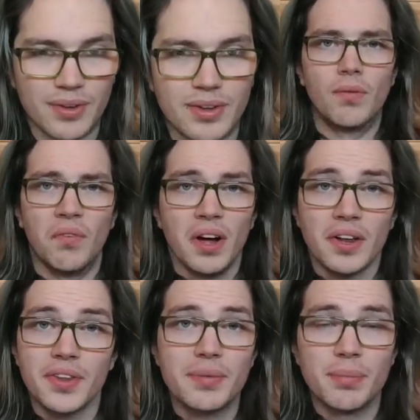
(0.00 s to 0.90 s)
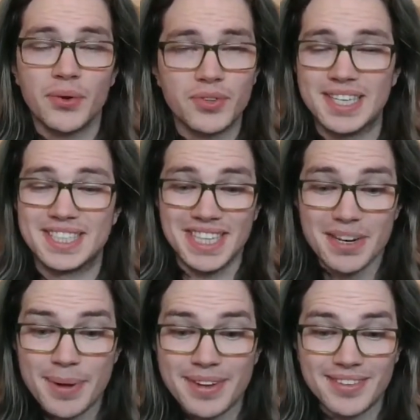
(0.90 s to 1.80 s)
Well, the most
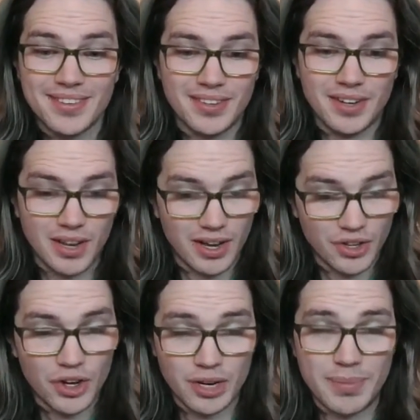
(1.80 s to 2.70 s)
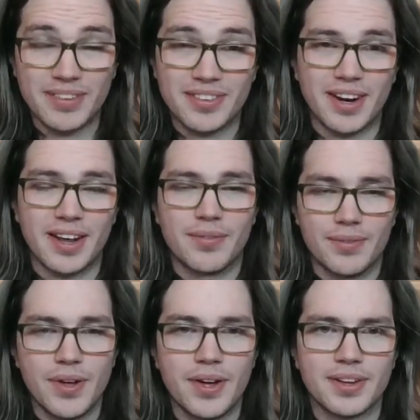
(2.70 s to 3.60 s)
legitimate documents that I can
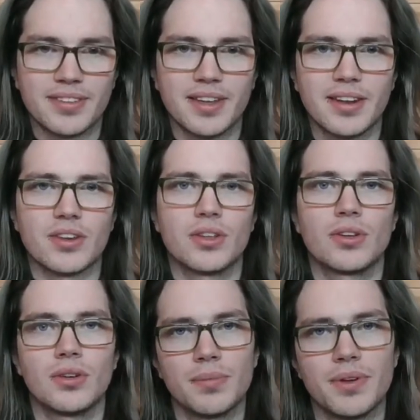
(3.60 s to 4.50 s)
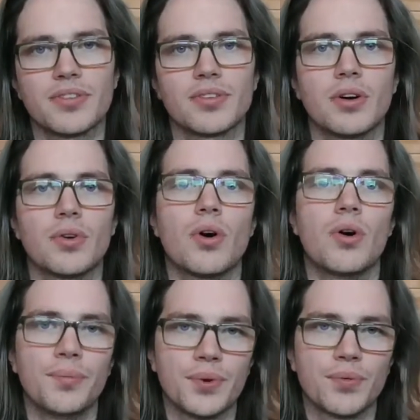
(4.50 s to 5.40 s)
find that say that humans are
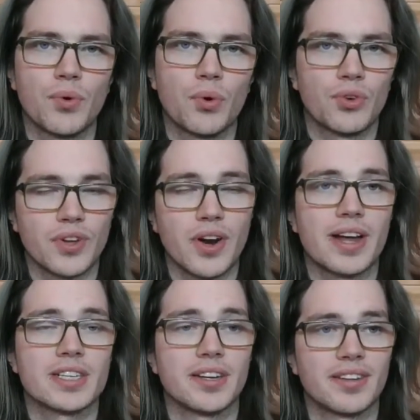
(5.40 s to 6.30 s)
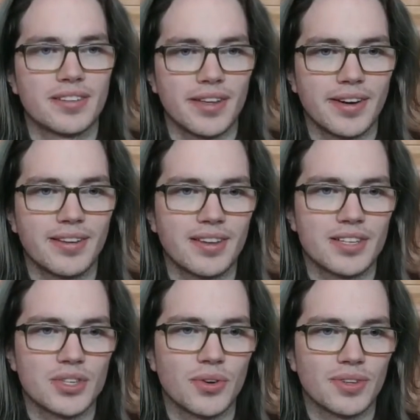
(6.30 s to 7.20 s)
omnivores are actually studies
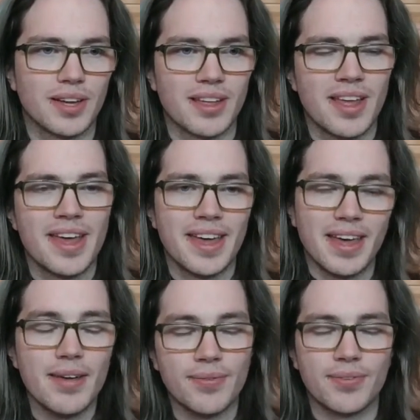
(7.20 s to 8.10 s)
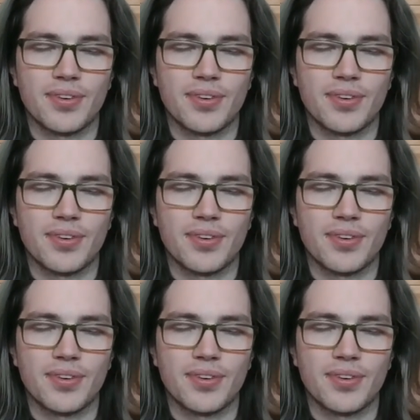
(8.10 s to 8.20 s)
that shows that if